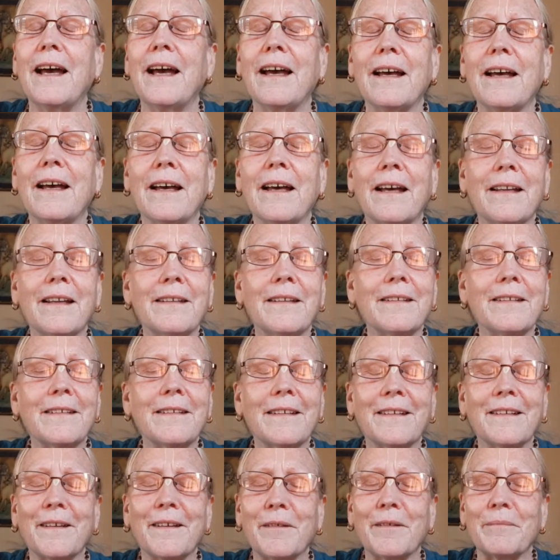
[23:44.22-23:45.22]

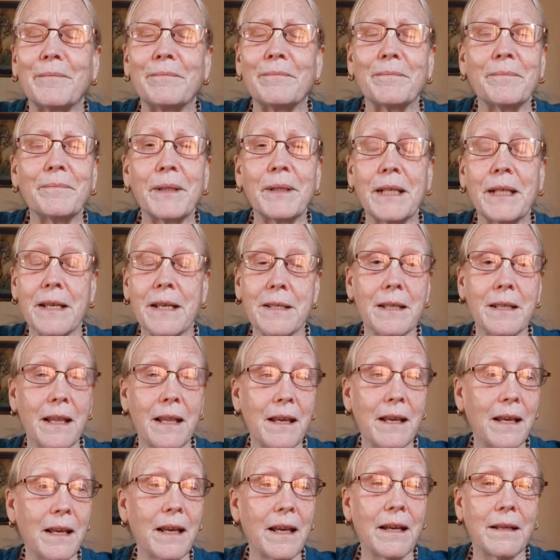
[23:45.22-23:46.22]
And because
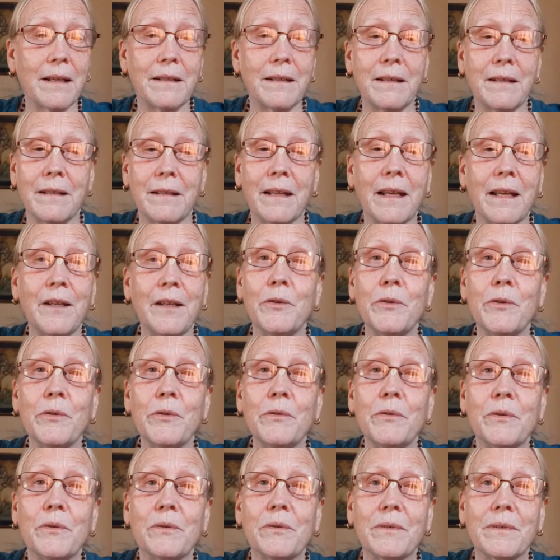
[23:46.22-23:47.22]
they
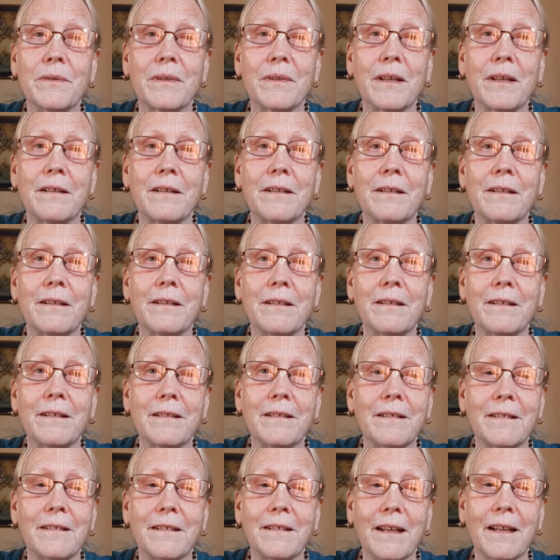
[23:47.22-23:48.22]
knew that
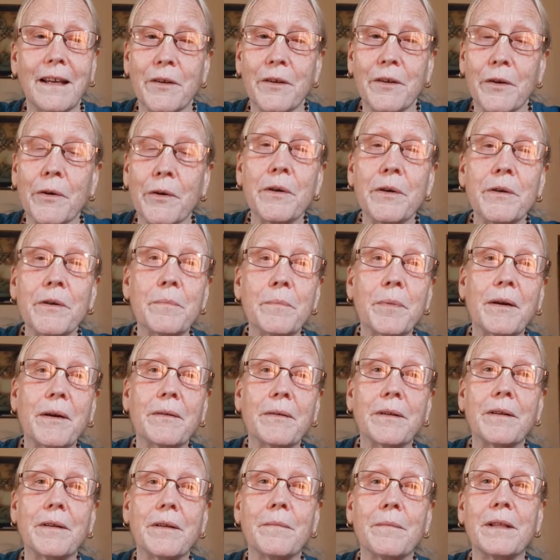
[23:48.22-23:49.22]
they had heard
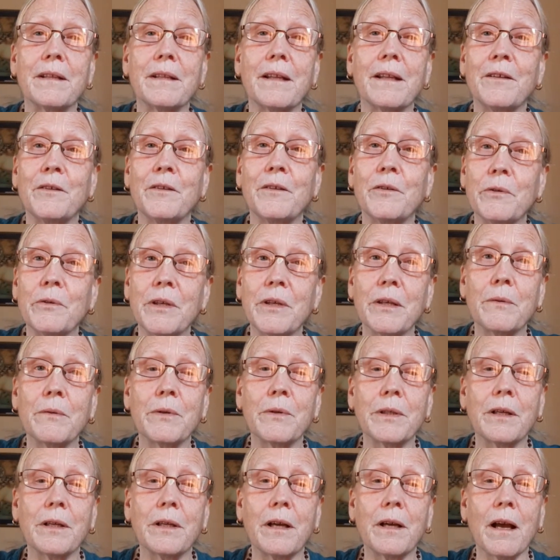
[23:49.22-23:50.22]
about him, they knew he
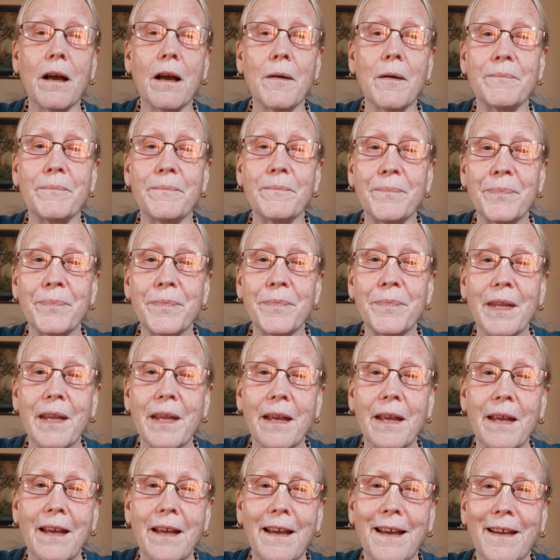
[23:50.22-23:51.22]
would come.
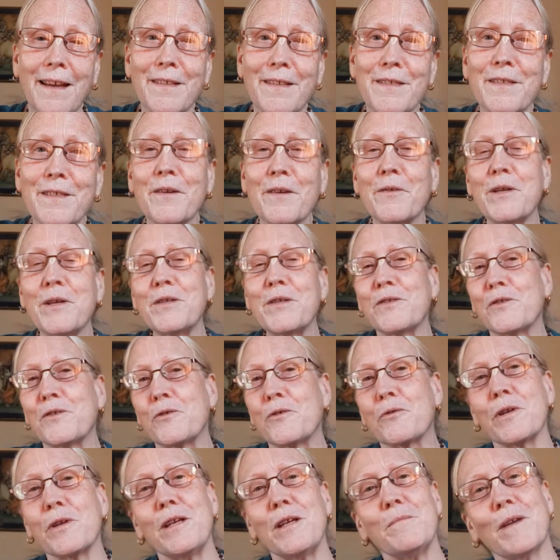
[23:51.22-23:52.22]
And so his
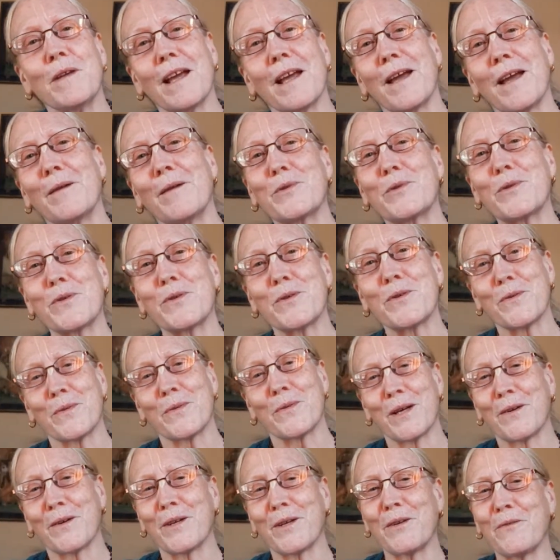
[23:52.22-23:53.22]
dream came true.
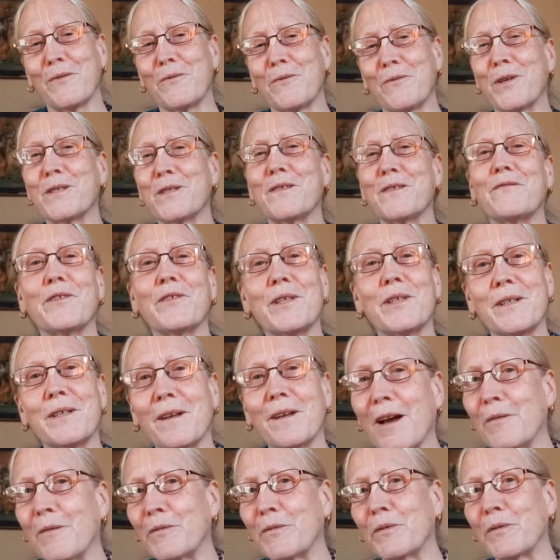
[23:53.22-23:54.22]
There he was in
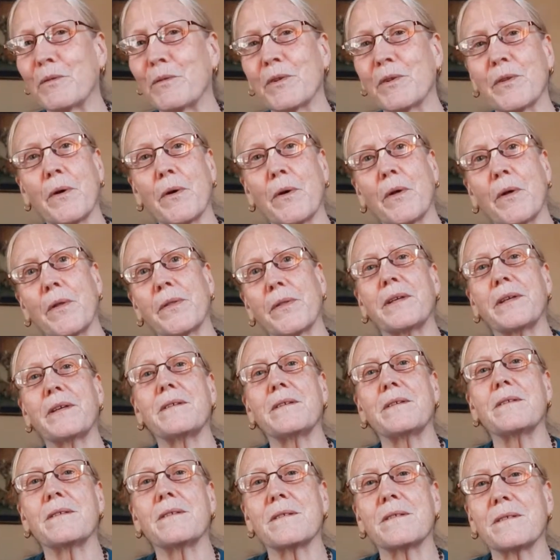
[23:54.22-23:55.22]
Vrindavan with all
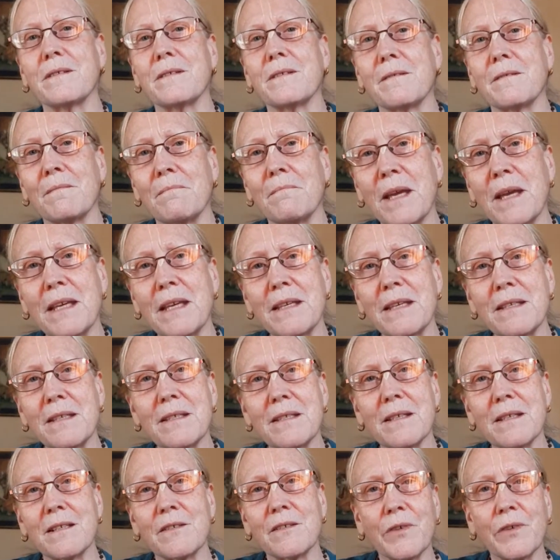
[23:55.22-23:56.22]
these
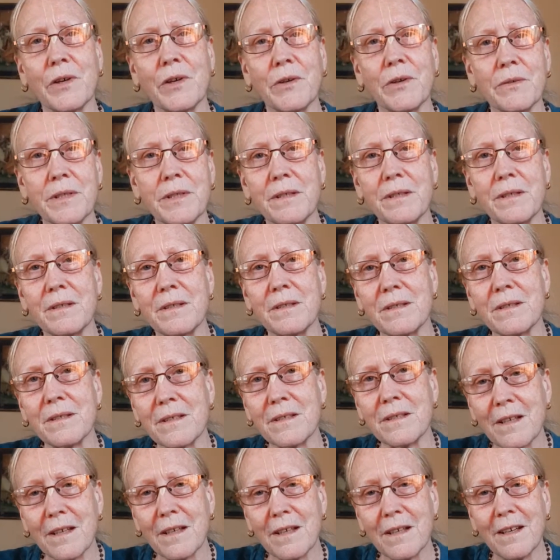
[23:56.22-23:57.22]
amazing
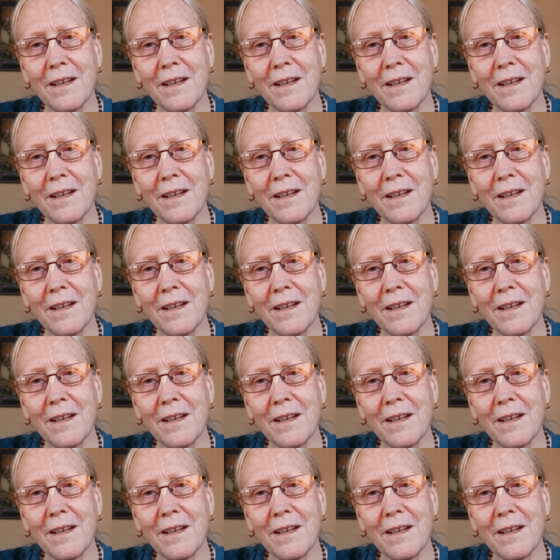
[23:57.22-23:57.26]
devotees.